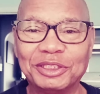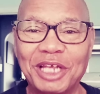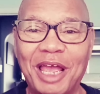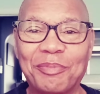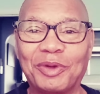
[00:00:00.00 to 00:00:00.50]

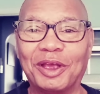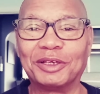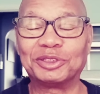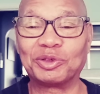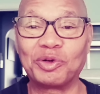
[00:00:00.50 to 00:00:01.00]

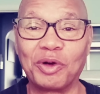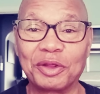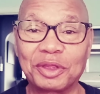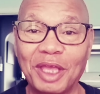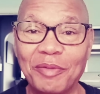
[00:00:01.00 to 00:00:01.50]
champion
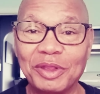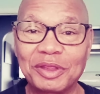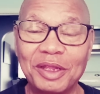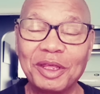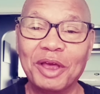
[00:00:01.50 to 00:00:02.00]
Shakur
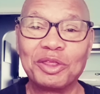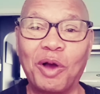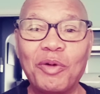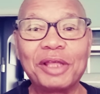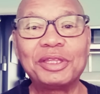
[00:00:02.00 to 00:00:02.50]
Stevenson.
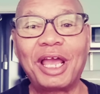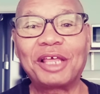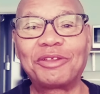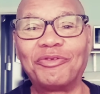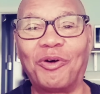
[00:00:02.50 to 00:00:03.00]
So what's
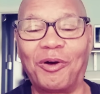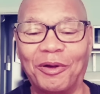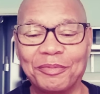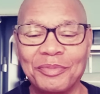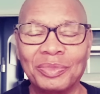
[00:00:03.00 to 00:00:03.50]
next
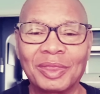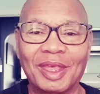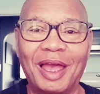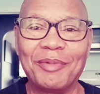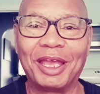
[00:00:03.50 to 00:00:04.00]
for him?
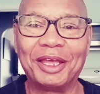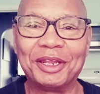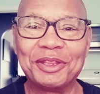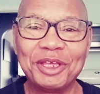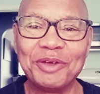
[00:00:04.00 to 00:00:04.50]
I mean,
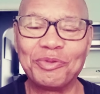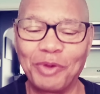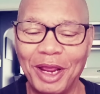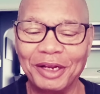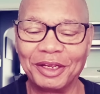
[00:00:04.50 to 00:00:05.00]
is he
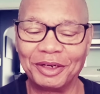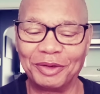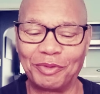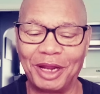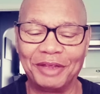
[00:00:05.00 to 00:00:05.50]

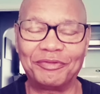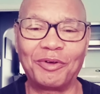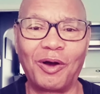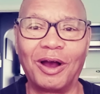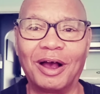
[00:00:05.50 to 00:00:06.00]
ready
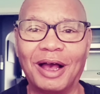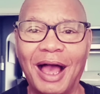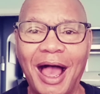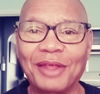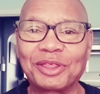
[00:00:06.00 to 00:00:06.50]
for
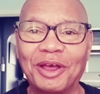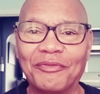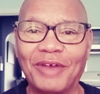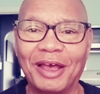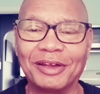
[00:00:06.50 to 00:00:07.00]

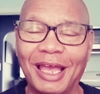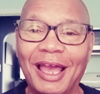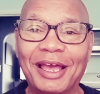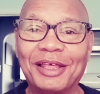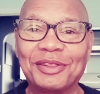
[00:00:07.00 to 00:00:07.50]
Oscar
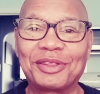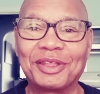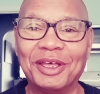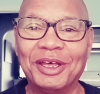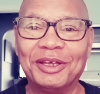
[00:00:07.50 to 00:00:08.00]

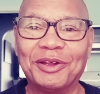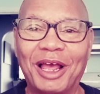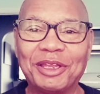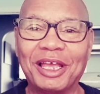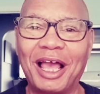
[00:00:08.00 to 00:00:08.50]
Valdez?
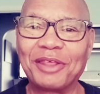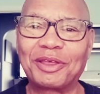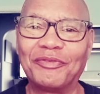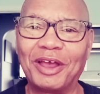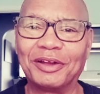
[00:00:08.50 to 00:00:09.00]
I think
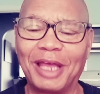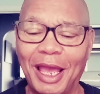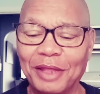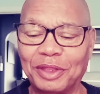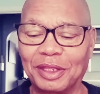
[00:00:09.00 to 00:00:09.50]
Oscar
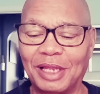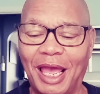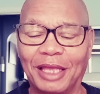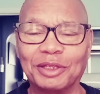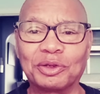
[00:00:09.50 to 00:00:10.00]
Valdez is
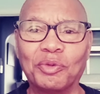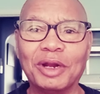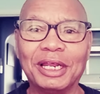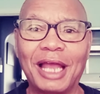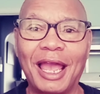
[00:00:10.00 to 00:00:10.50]
like
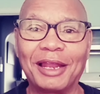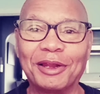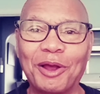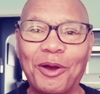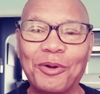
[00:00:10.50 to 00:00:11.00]

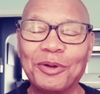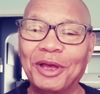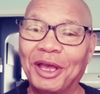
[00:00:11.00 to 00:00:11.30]
29-0,